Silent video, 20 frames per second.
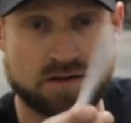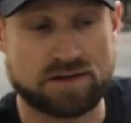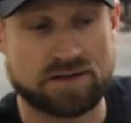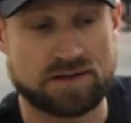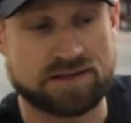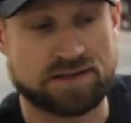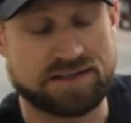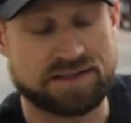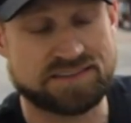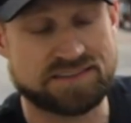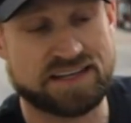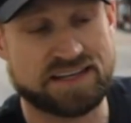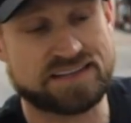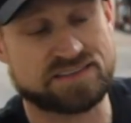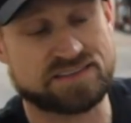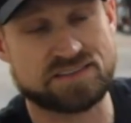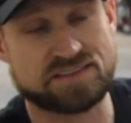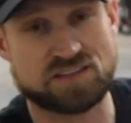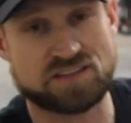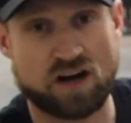It takes
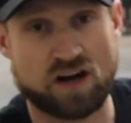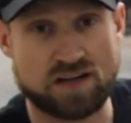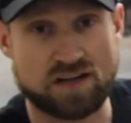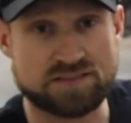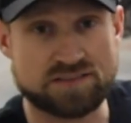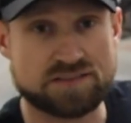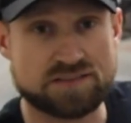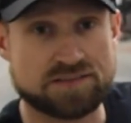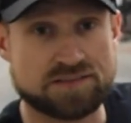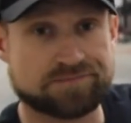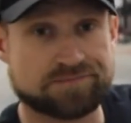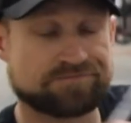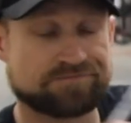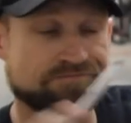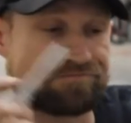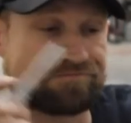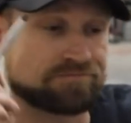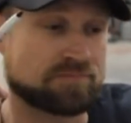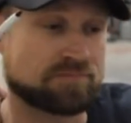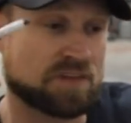exhaust,
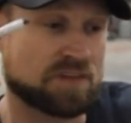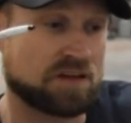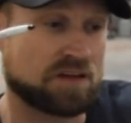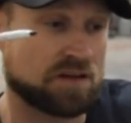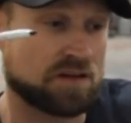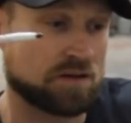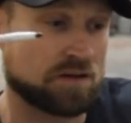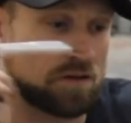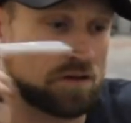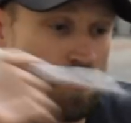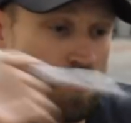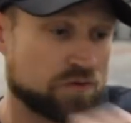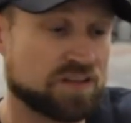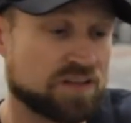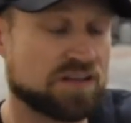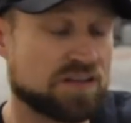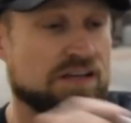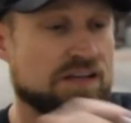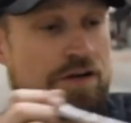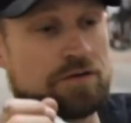goes in
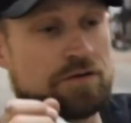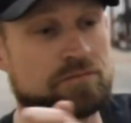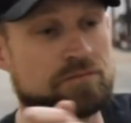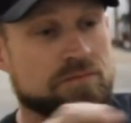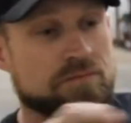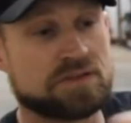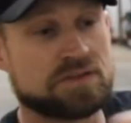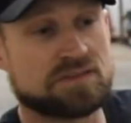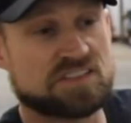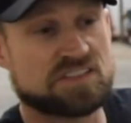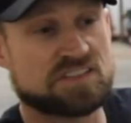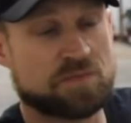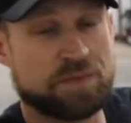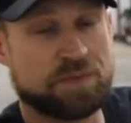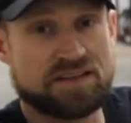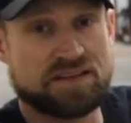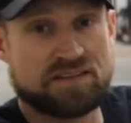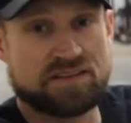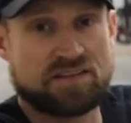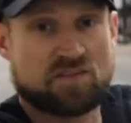here,
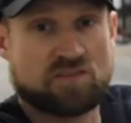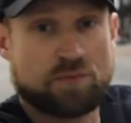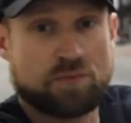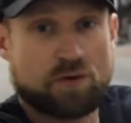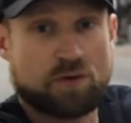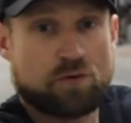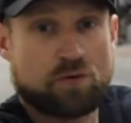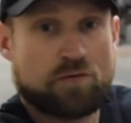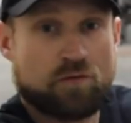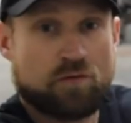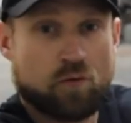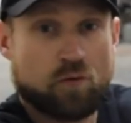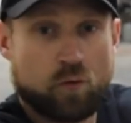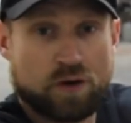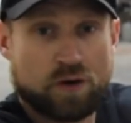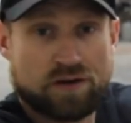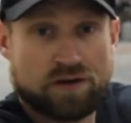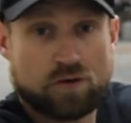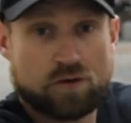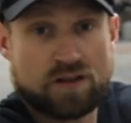spins this beautiful
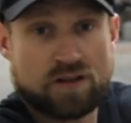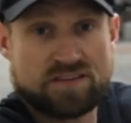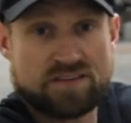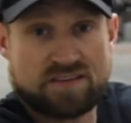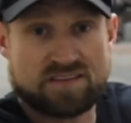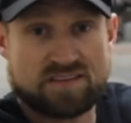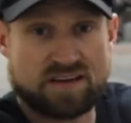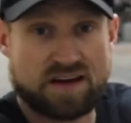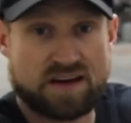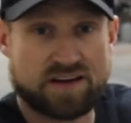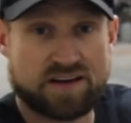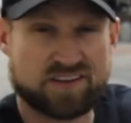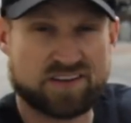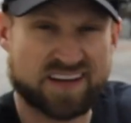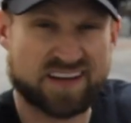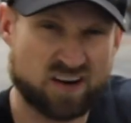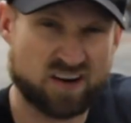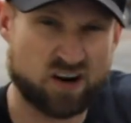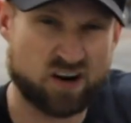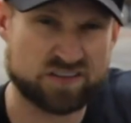wheel that's inside here.
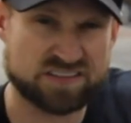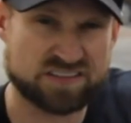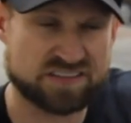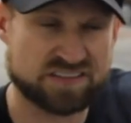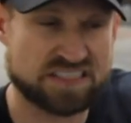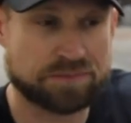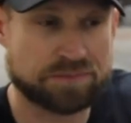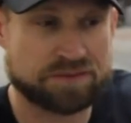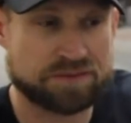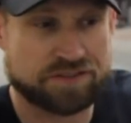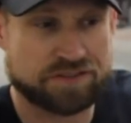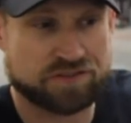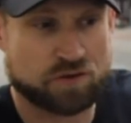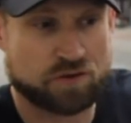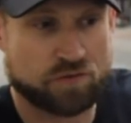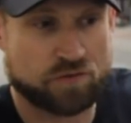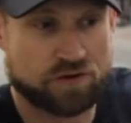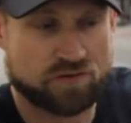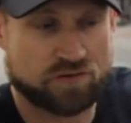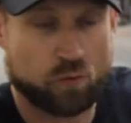Kind of hard to see, but there's
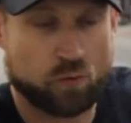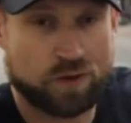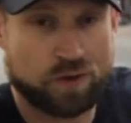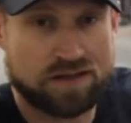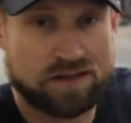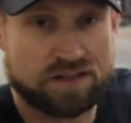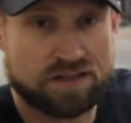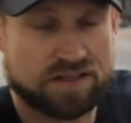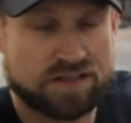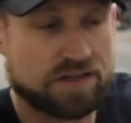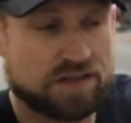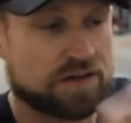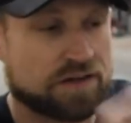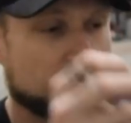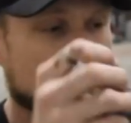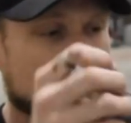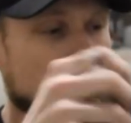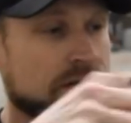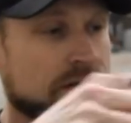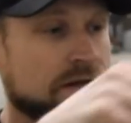a wheel in
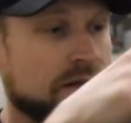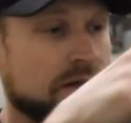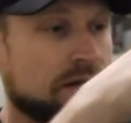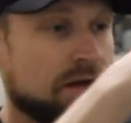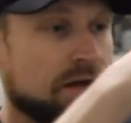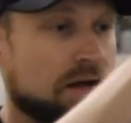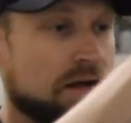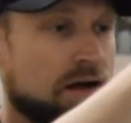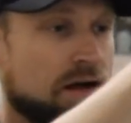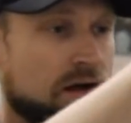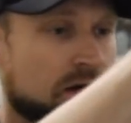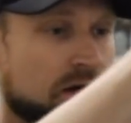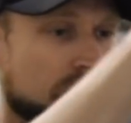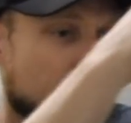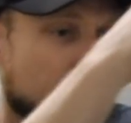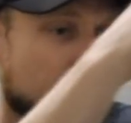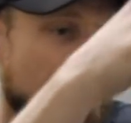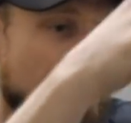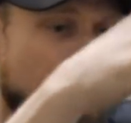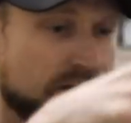here
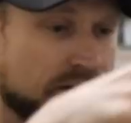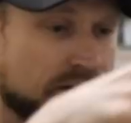that